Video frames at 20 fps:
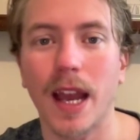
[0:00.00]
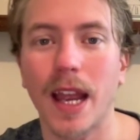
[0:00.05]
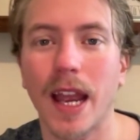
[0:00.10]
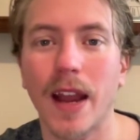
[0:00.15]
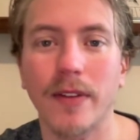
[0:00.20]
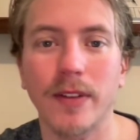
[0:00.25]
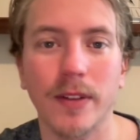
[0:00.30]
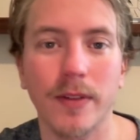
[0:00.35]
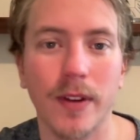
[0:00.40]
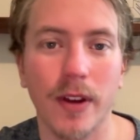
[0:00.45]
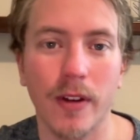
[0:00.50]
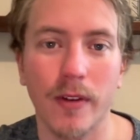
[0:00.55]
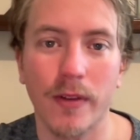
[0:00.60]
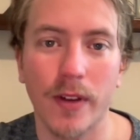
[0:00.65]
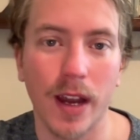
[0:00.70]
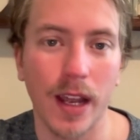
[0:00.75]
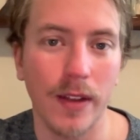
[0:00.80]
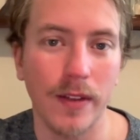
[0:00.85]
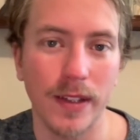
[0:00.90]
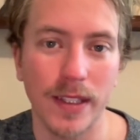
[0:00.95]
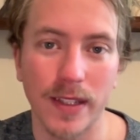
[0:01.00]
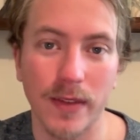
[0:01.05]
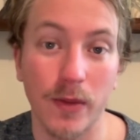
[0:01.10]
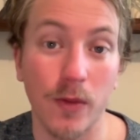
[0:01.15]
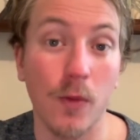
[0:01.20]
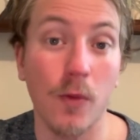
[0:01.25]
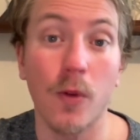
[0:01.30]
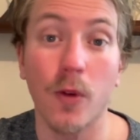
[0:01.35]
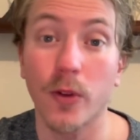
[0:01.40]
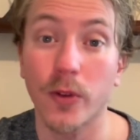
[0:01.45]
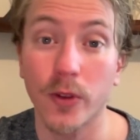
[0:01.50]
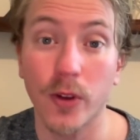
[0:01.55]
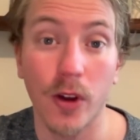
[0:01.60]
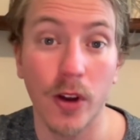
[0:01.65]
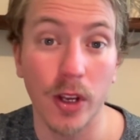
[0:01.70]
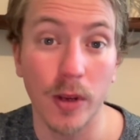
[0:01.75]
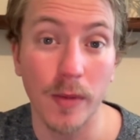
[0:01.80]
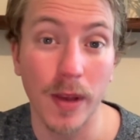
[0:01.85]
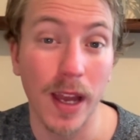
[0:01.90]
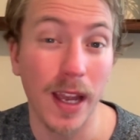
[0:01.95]
I have to verify if it's even worth
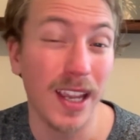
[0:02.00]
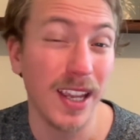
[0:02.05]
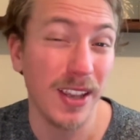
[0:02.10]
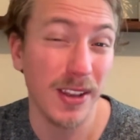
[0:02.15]
calling you back.